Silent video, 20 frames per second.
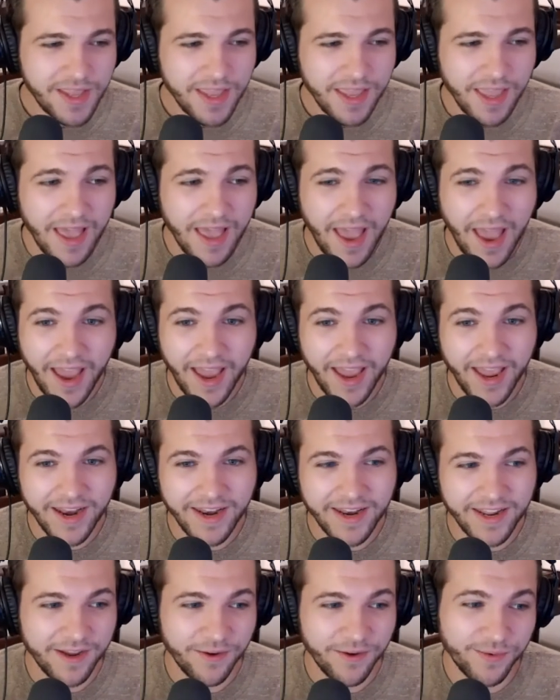
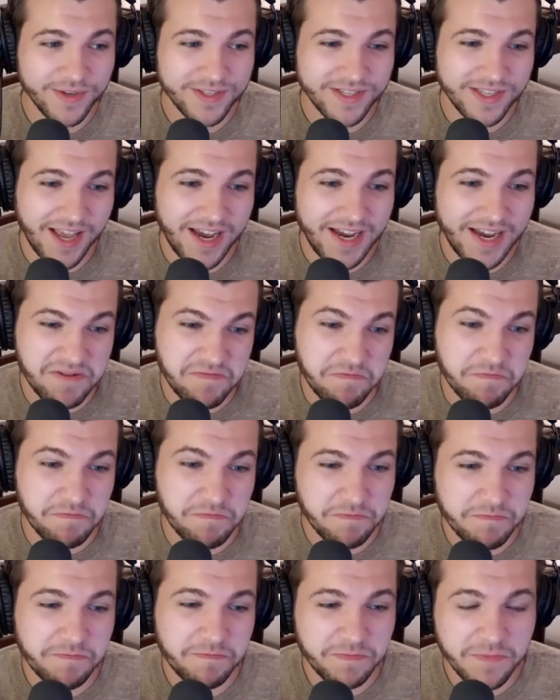And it was like,
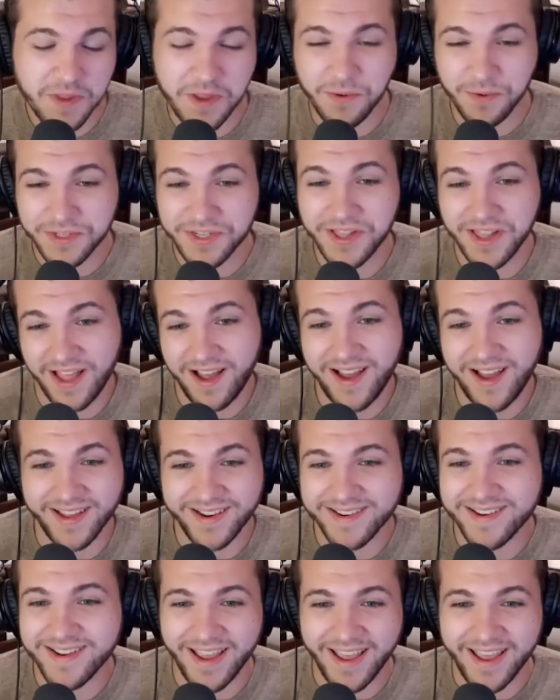it was a lot.
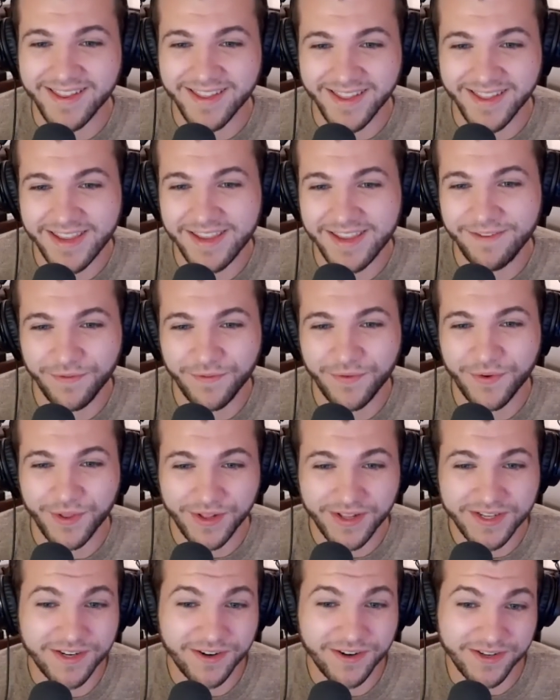And like, even for the
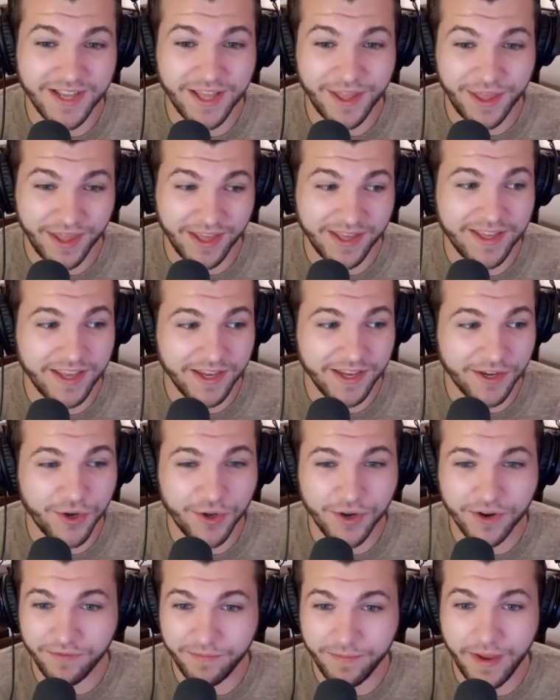listeners, I think it
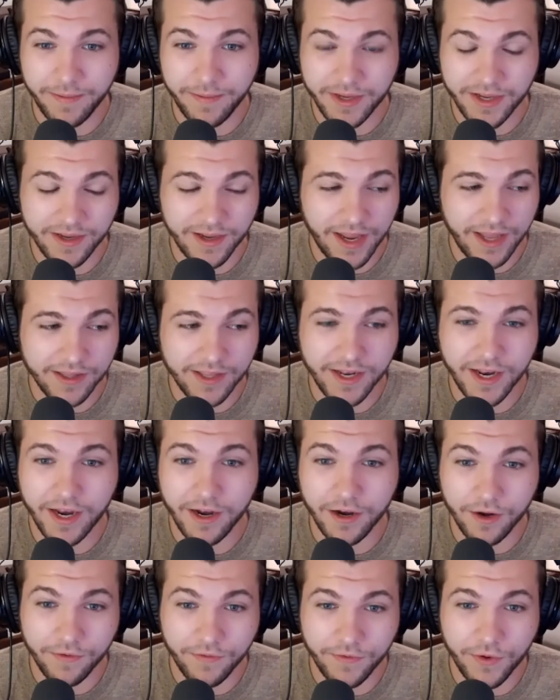could have maybe
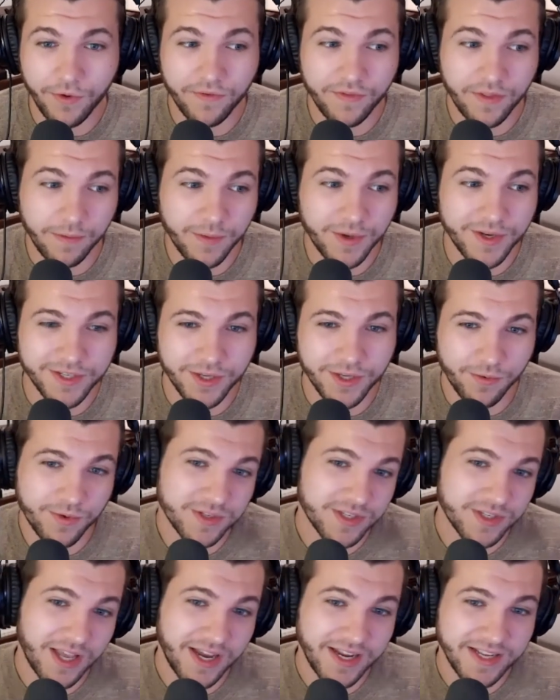alienated a few of them because it
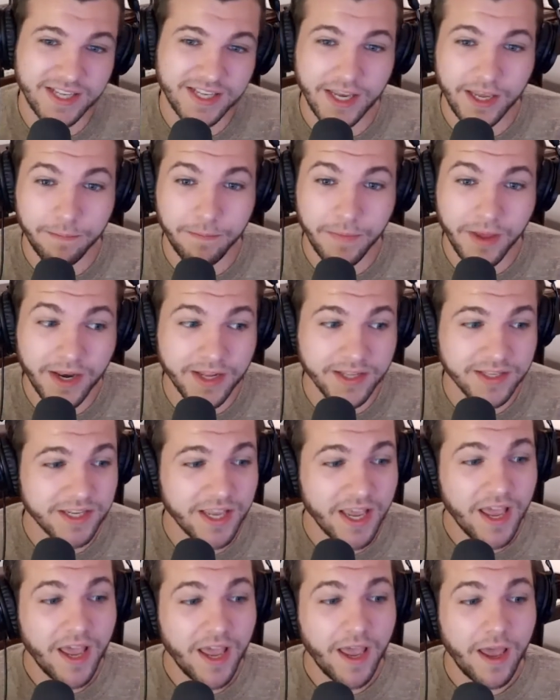was like 10 minutes,
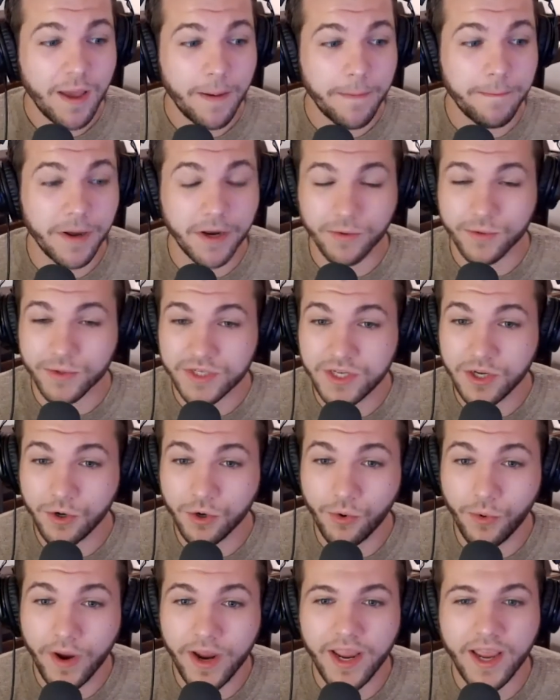but it was
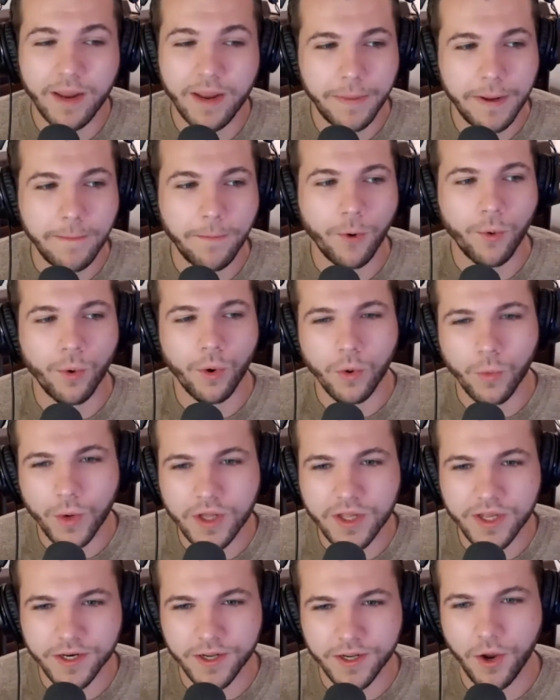still great. And people were
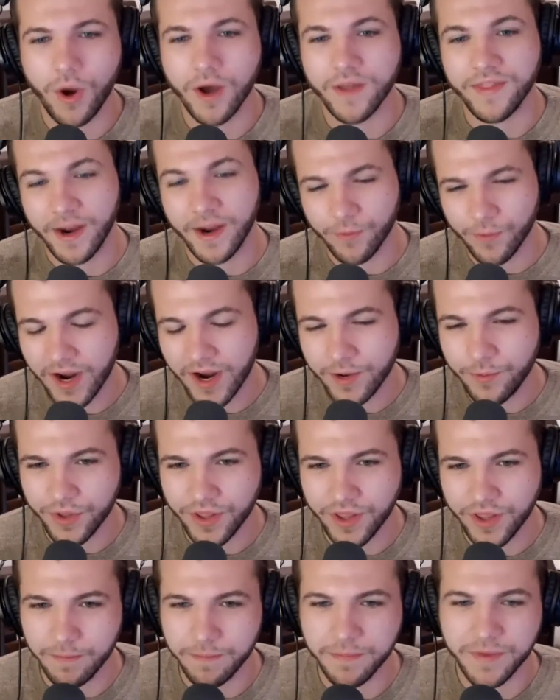willing to go on that ride
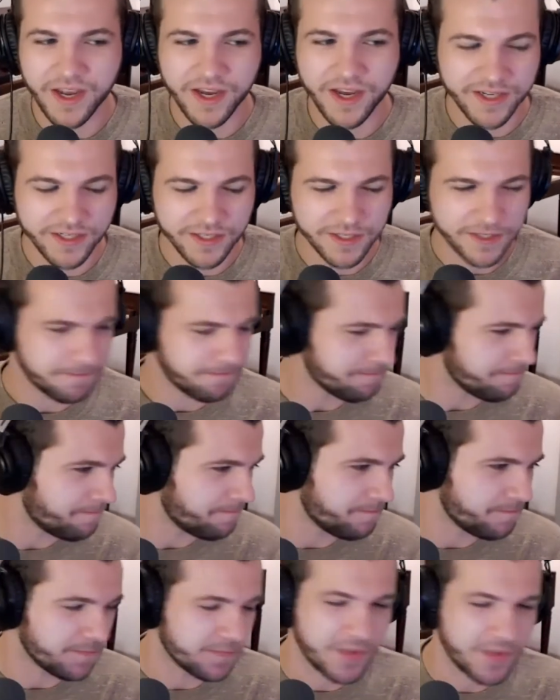with him because
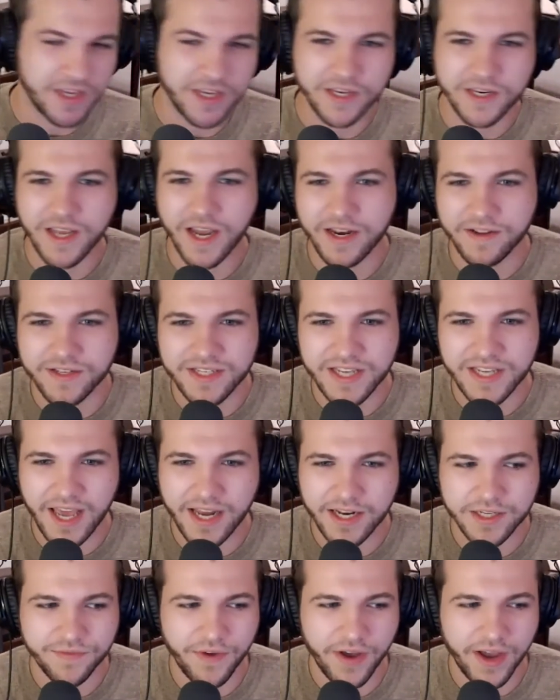he had kind of
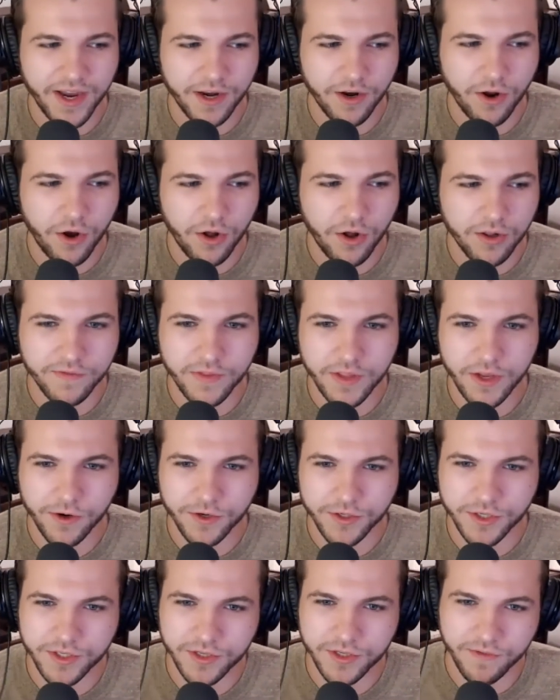satisfied all of the
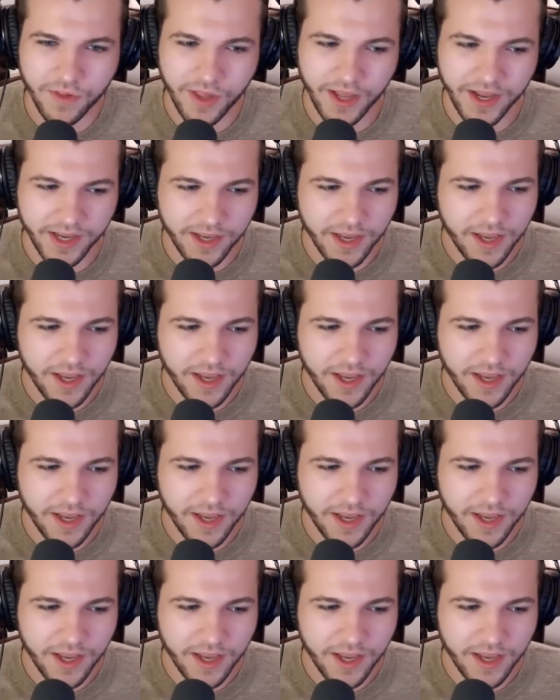urges of like